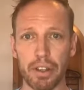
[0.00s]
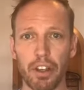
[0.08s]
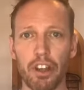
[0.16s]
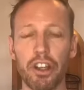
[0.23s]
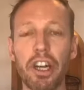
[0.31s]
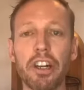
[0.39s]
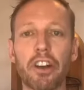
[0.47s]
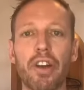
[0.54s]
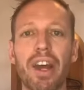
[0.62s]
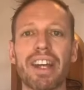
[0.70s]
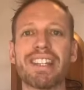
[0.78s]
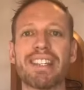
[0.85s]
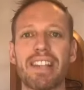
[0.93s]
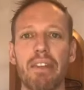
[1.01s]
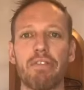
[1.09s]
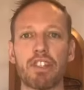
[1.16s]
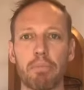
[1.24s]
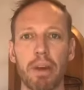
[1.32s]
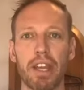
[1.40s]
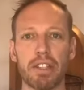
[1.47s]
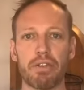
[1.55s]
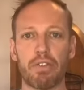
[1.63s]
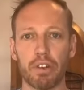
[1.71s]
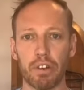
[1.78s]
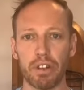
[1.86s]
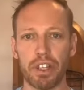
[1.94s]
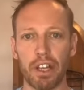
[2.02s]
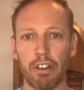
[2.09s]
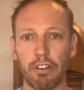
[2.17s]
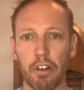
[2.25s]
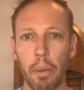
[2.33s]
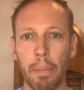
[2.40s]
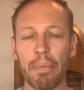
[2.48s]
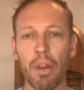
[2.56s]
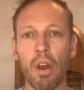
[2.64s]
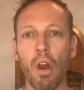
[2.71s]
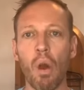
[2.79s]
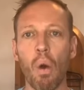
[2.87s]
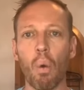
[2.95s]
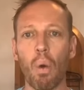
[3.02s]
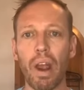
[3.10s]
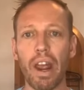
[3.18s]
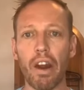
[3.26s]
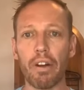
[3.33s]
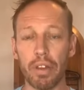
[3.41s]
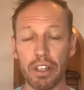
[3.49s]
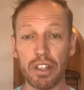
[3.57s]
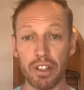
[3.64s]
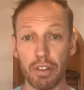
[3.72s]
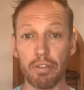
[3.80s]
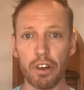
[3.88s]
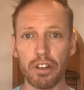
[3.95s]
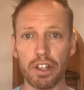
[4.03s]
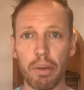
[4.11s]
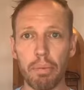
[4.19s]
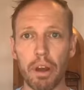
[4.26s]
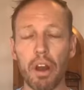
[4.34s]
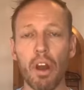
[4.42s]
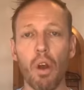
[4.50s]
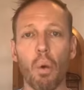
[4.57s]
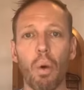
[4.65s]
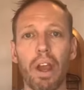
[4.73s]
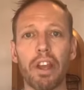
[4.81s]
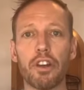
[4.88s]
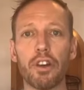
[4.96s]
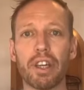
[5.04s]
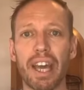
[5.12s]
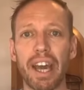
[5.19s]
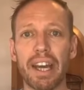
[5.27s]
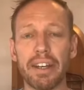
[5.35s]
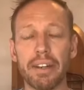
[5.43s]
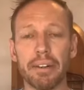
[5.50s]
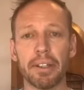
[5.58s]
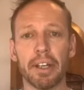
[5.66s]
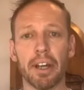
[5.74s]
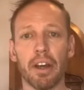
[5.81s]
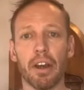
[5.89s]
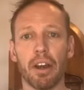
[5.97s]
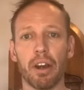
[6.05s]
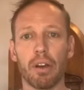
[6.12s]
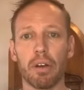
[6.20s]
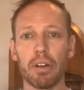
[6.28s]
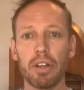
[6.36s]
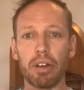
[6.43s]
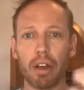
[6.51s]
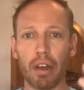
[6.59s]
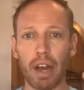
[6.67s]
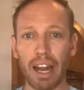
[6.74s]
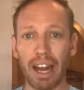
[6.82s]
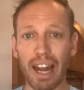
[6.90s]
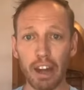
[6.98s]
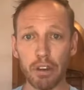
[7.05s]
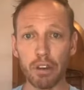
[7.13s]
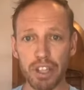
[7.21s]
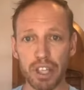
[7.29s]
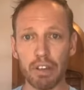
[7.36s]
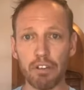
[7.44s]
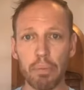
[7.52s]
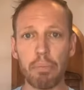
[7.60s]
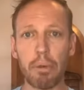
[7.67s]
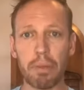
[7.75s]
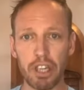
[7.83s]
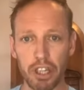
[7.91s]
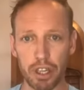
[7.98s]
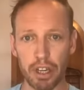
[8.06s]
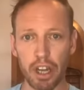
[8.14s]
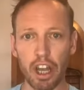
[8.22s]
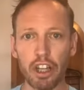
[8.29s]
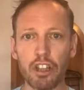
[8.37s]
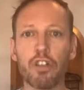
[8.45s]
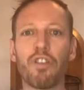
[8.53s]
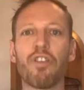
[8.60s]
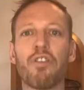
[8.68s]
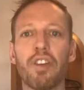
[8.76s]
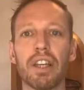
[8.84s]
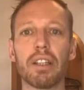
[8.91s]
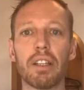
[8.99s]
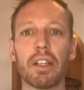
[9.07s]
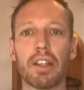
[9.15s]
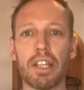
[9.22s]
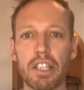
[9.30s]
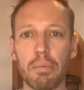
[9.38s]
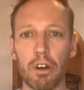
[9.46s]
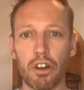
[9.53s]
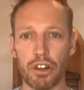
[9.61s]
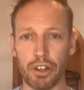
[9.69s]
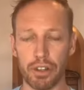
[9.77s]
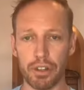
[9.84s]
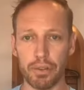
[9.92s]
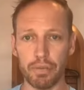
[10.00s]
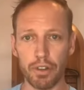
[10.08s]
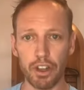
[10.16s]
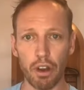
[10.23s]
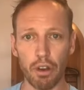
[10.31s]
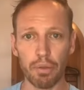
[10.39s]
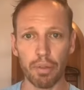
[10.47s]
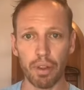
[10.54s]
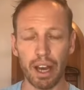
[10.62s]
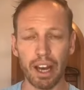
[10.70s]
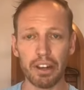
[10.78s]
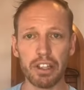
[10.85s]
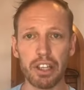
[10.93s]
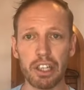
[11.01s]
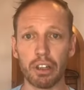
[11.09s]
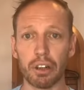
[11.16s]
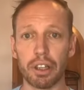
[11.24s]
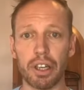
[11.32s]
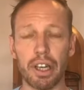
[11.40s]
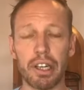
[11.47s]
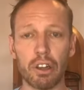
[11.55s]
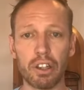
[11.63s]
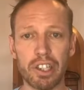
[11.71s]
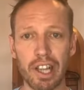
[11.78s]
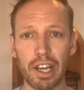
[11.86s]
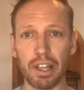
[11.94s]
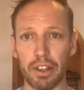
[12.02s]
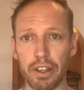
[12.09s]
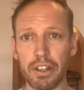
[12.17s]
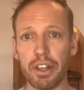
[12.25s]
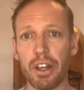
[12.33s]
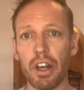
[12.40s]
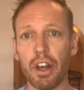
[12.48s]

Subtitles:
You need to create a safe space for yourself where, this is the first step, where you can allow yourself the permission to feel these emotions. So how does this look? It looks like this.